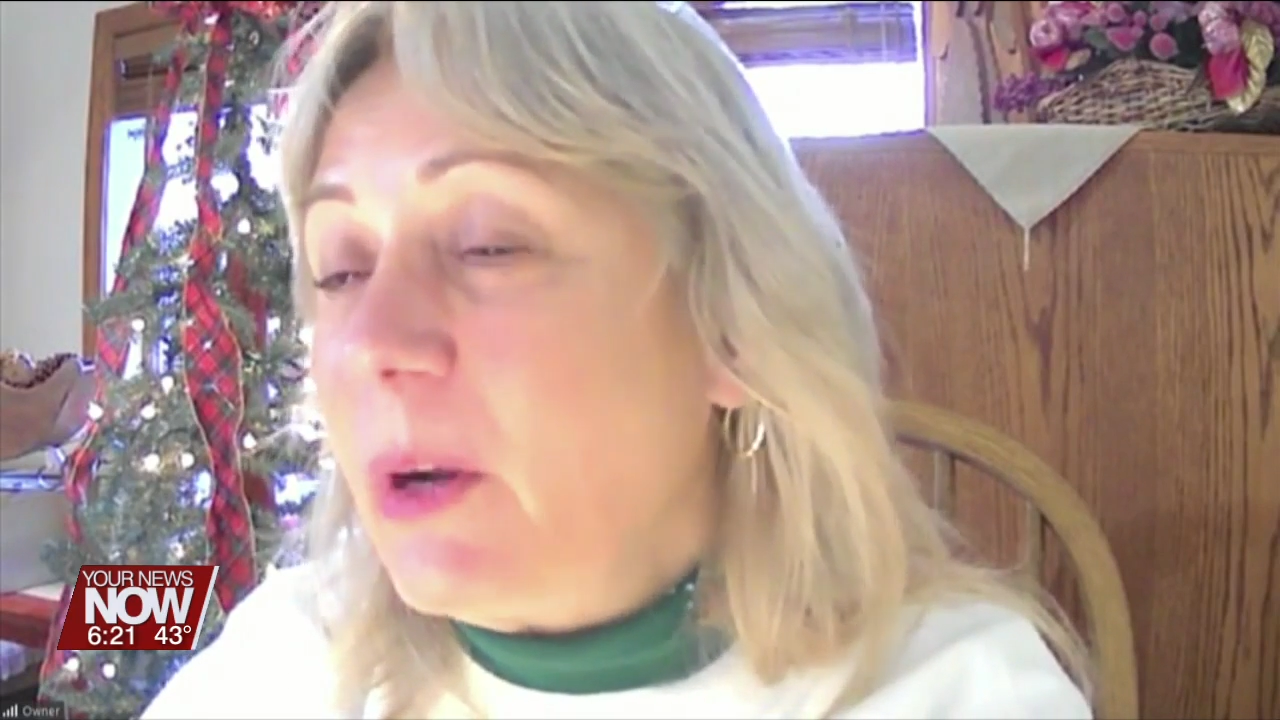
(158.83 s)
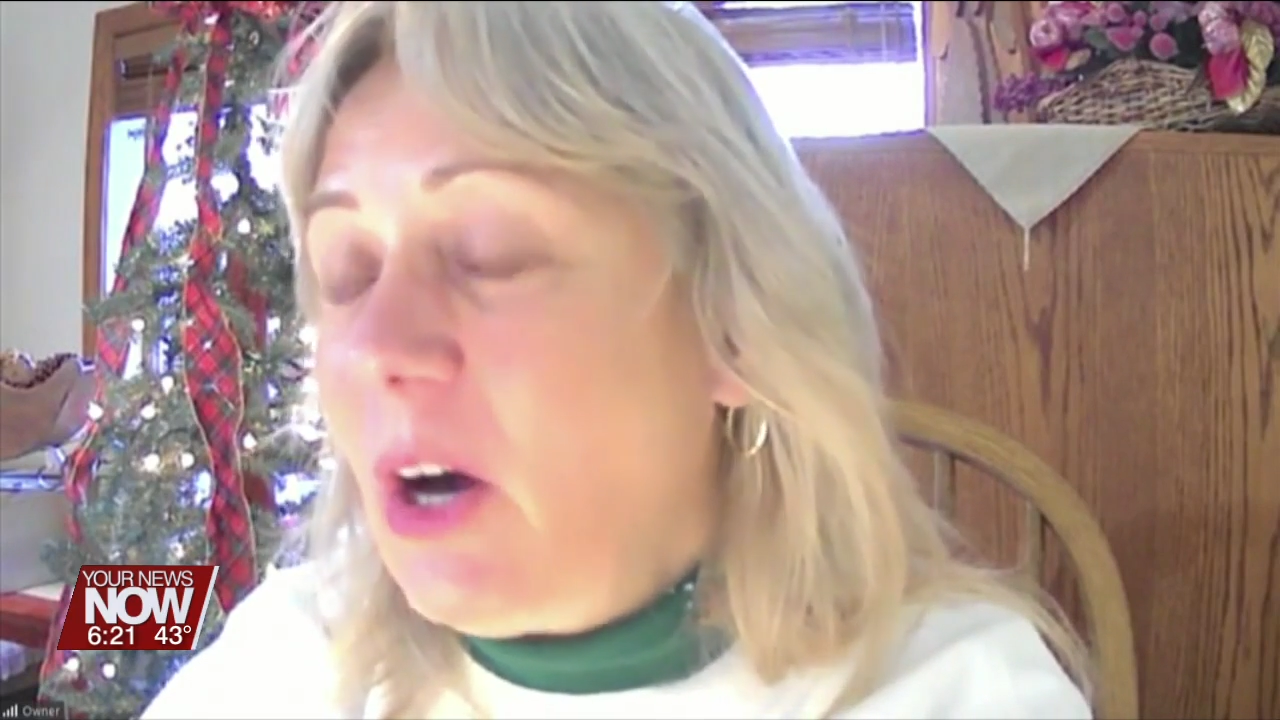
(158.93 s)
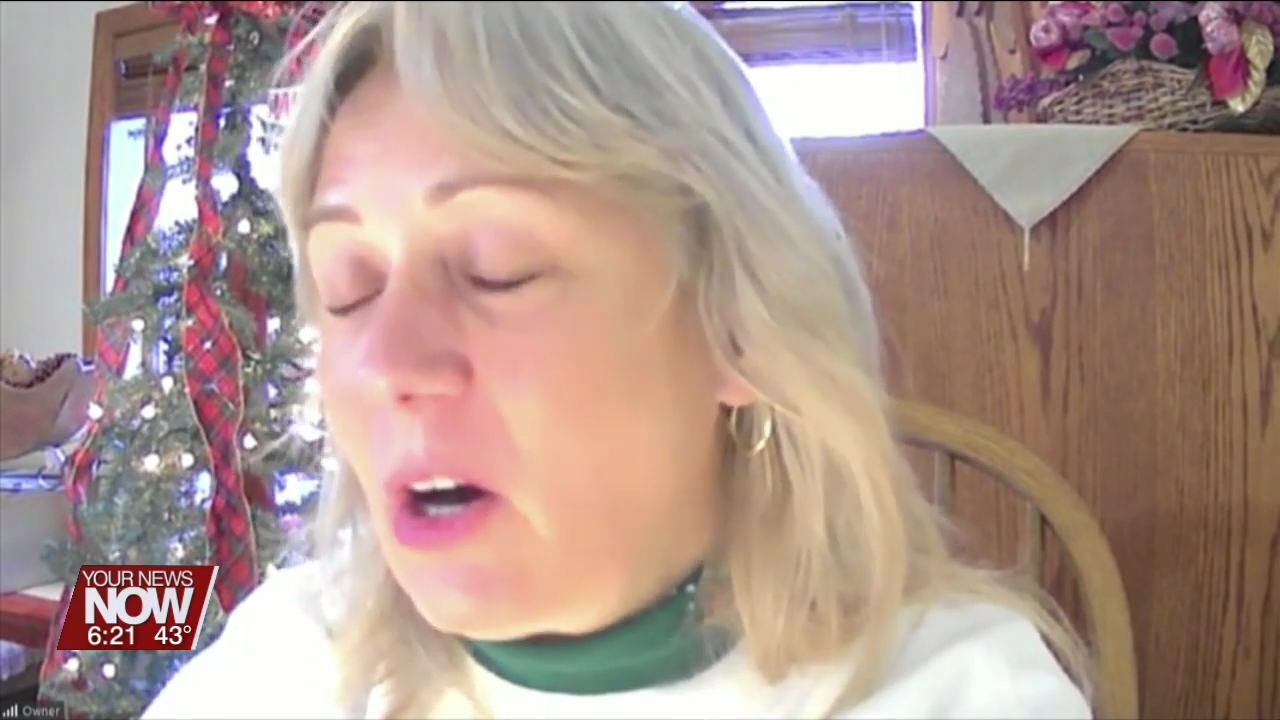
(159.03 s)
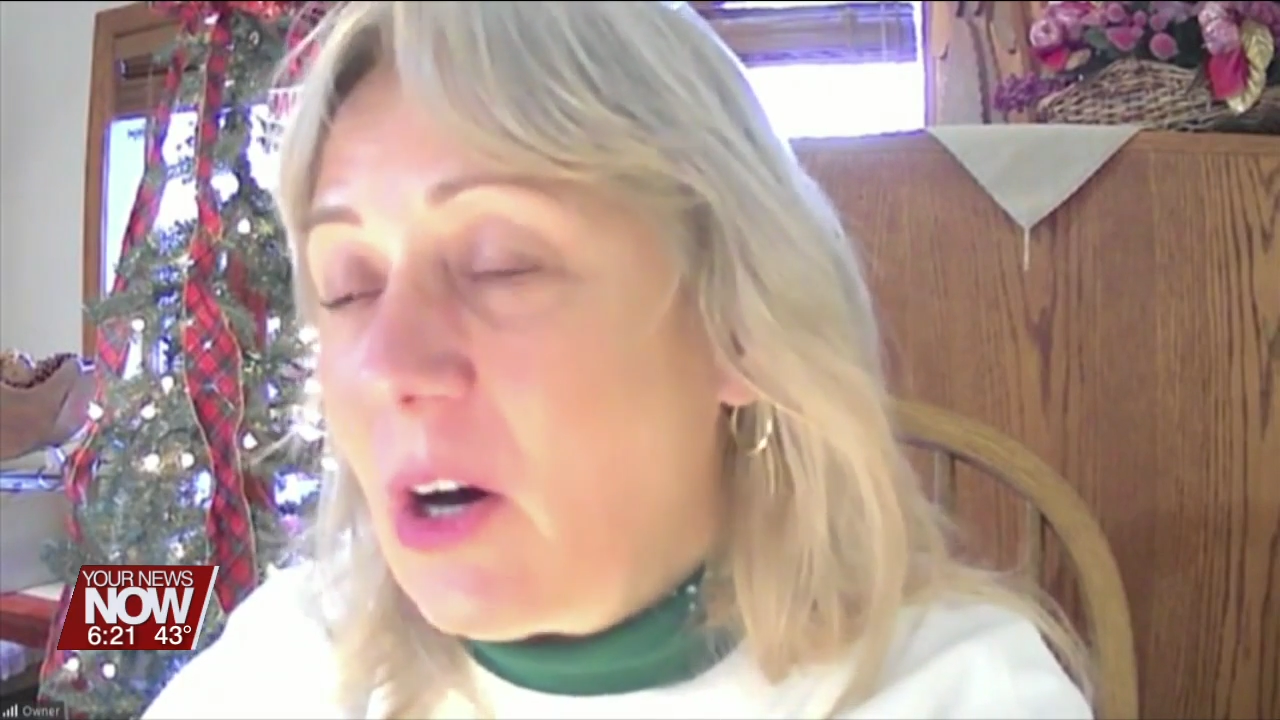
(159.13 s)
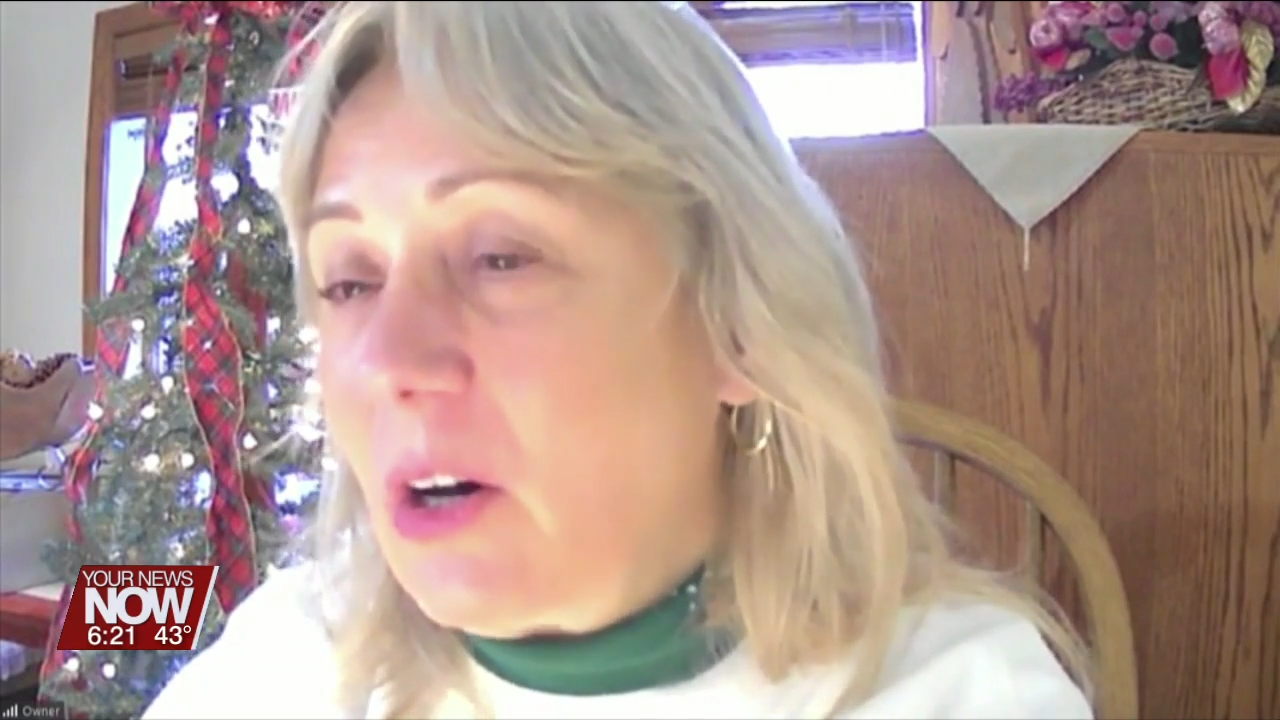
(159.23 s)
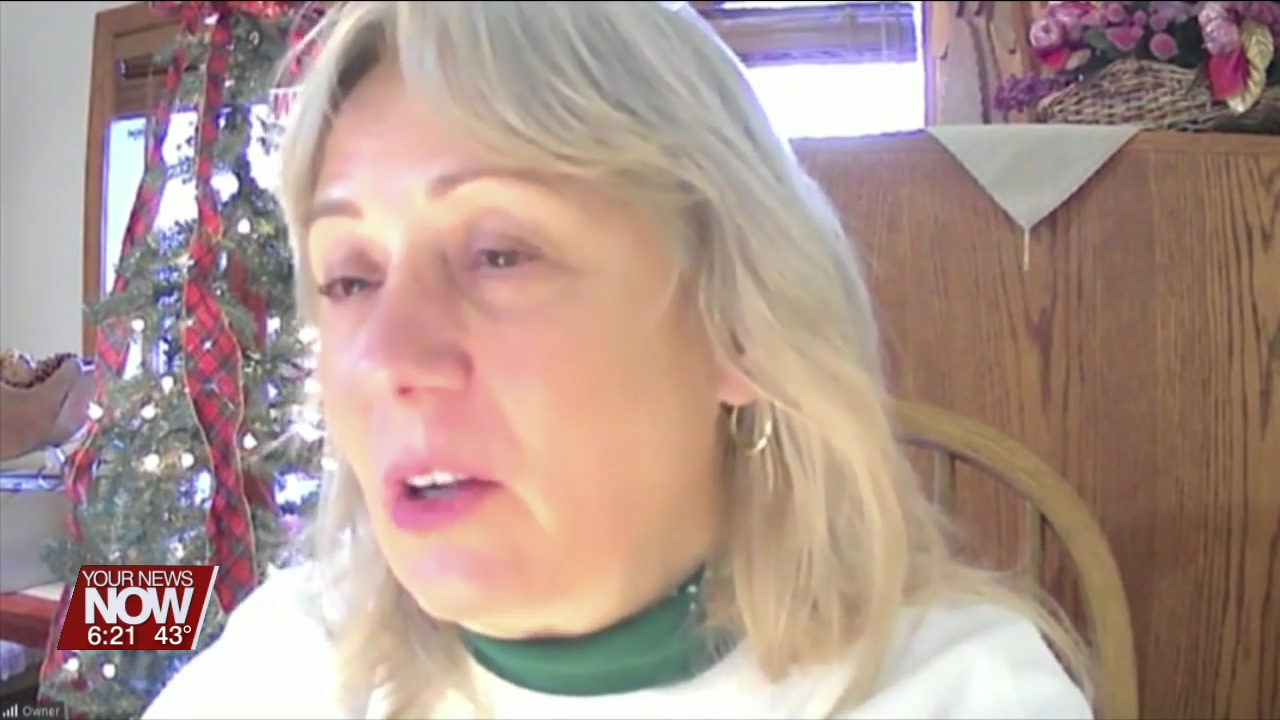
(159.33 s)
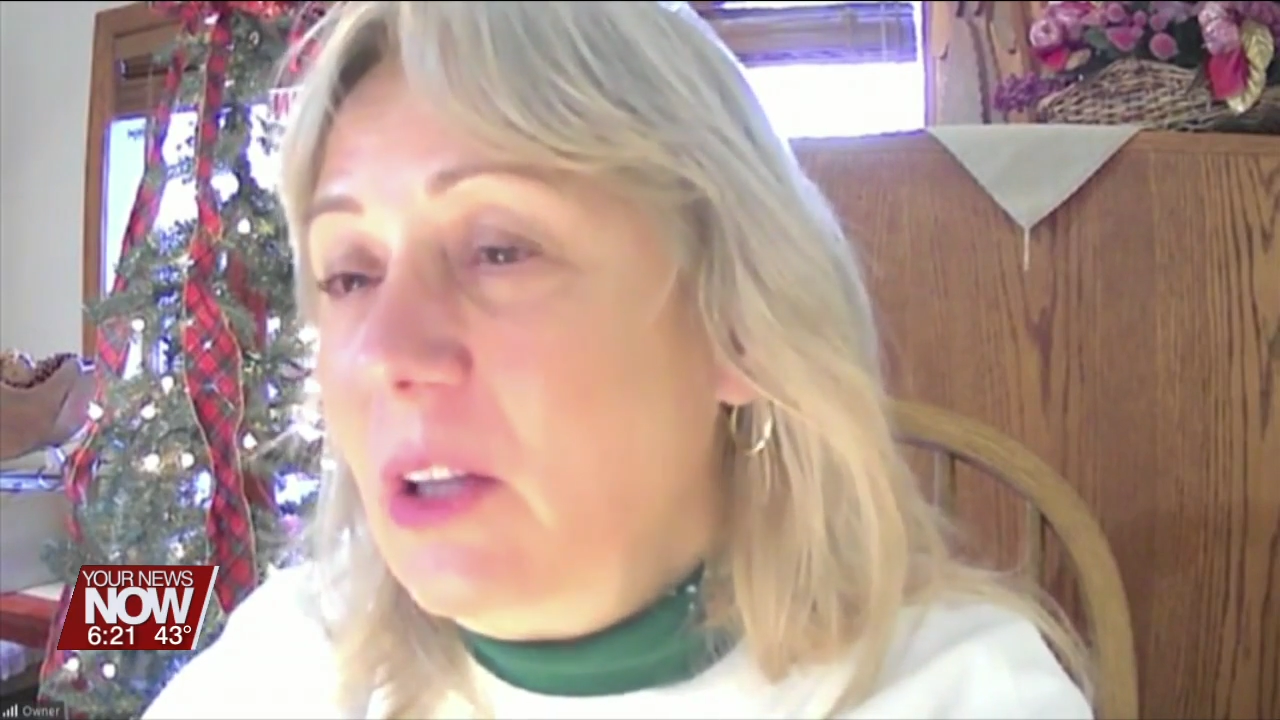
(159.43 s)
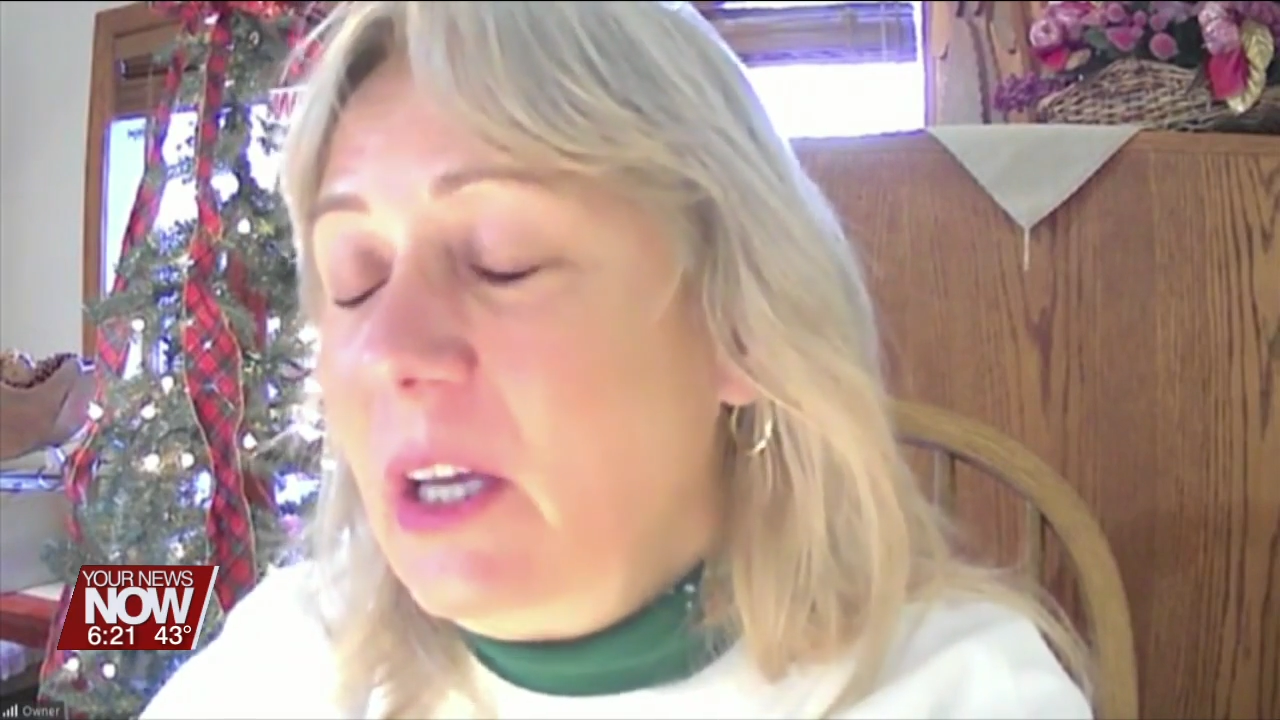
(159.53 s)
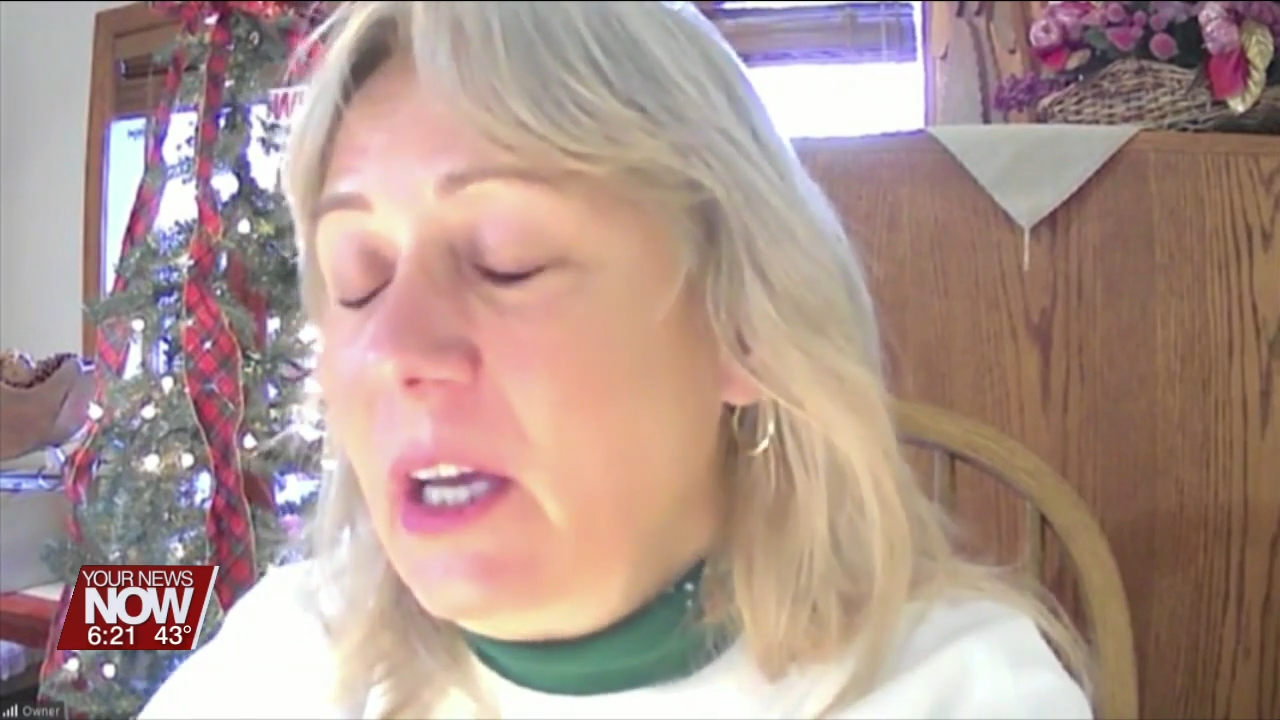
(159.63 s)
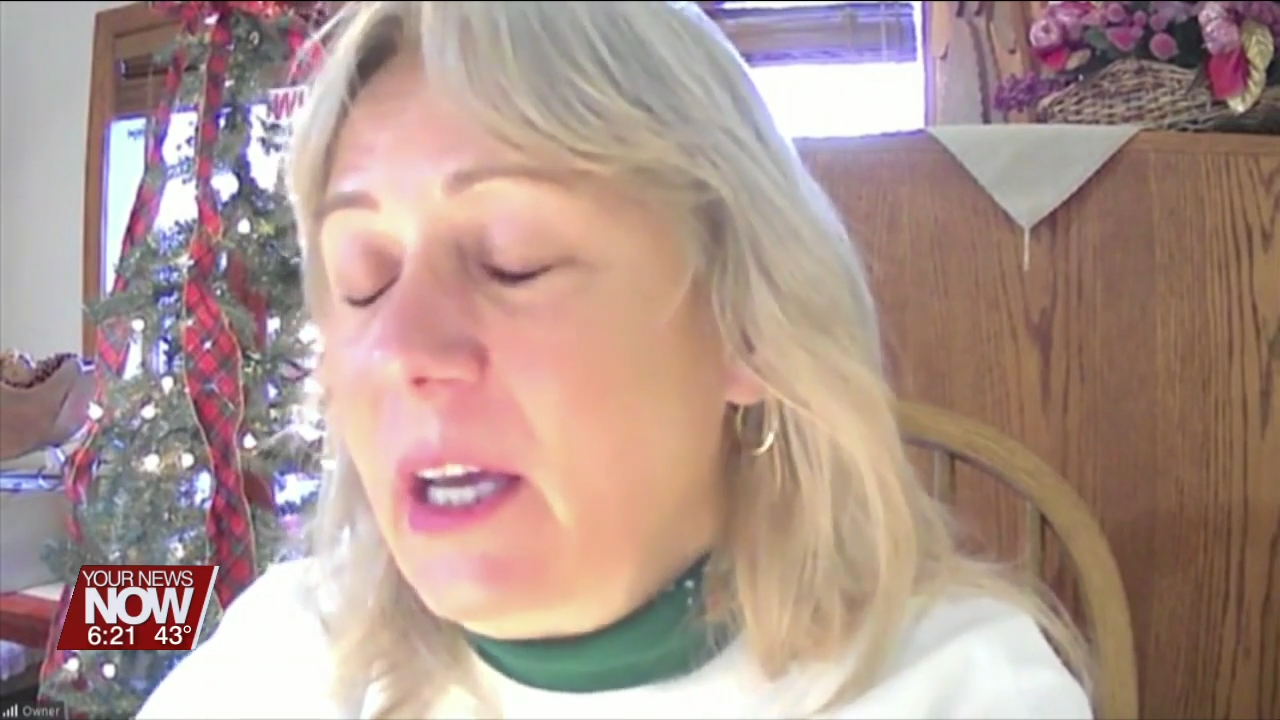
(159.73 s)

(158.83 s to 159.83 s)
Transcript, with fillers: would call,